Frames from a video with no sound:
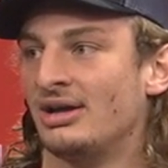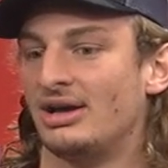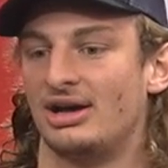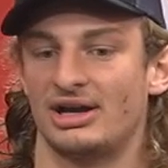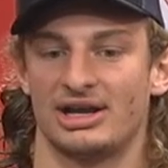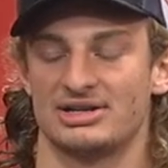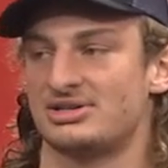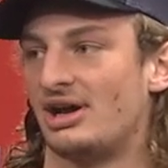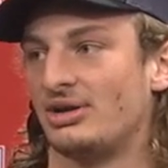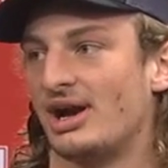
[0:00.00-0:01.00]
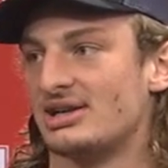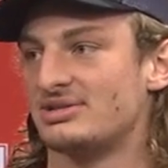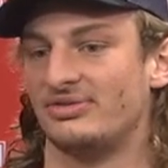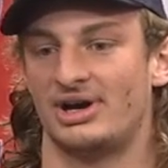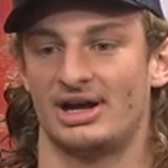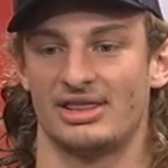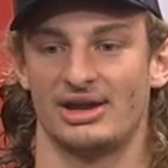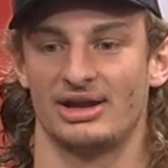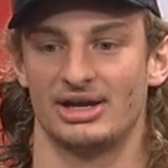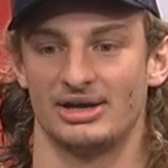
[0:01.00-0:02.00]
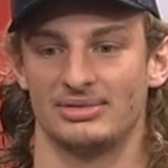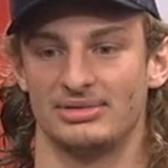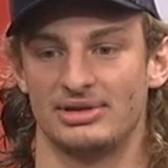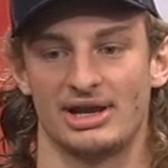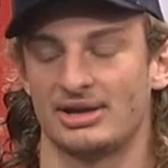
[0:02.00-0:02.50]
Garrett Snodgrass and Vaugh, they